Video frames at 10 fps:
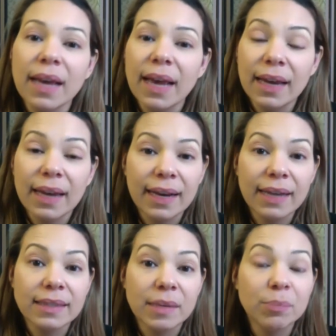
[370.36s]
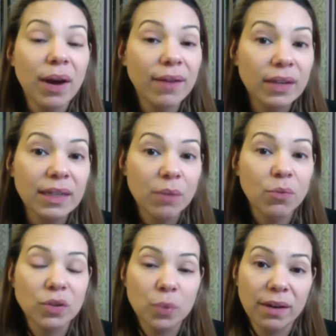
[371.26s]
And like I said, privately, I'm
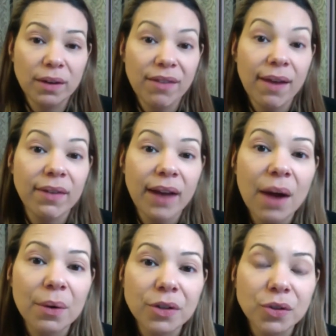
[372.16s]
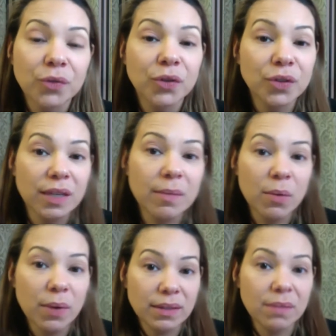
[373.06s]
$125 an hour. So if you see me
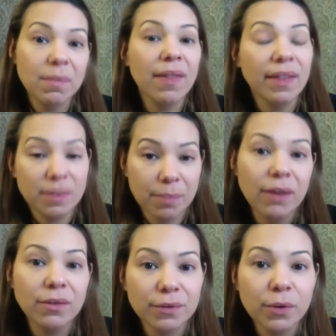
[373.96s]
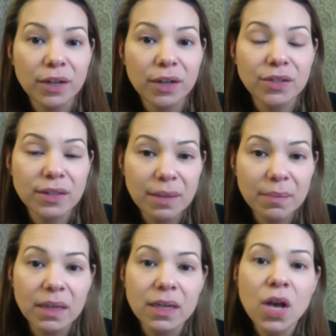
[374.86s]
once a month, that's about 400
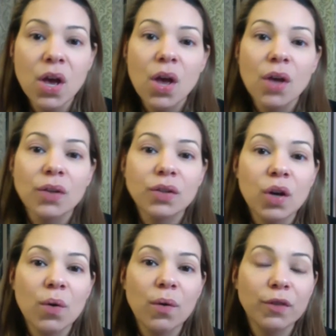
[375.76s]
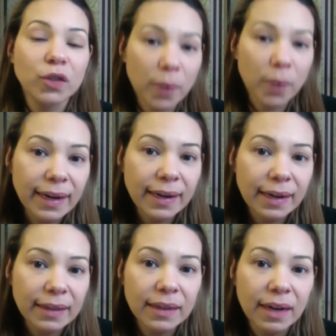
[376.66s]
something. Yeah. So for
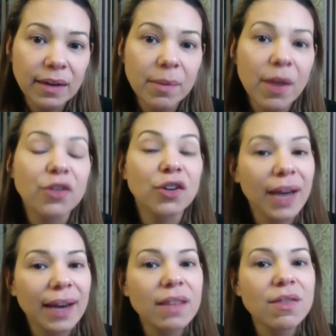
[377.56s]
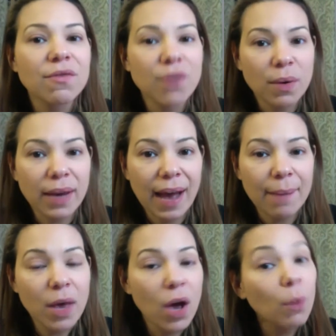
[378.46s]
$29.99 a month, you're getting the vocab.
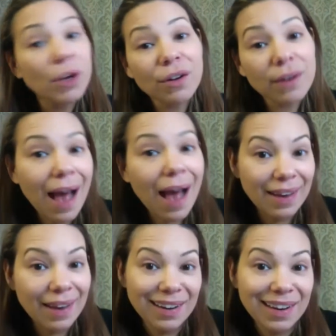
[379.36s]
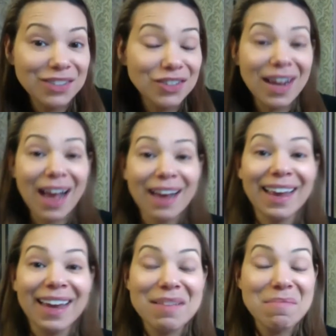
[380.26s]
What you're not getting is you're not
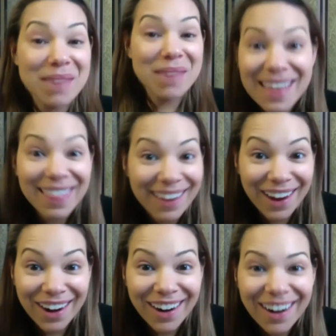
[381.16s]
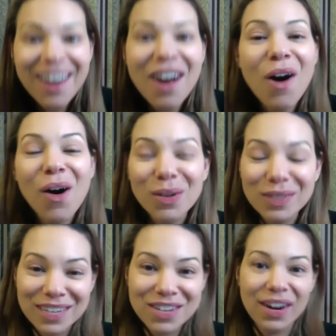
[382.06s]
getting me there
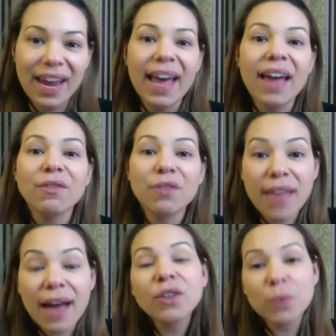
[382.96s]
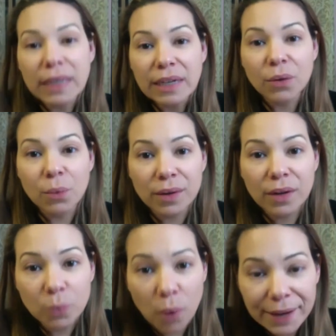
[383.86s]
holding your hand. For that, you would need a
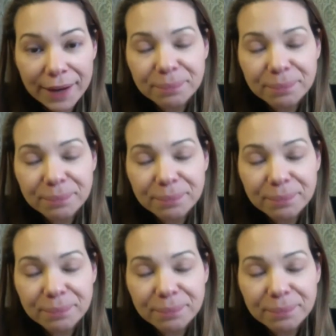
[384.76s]
one-on-one.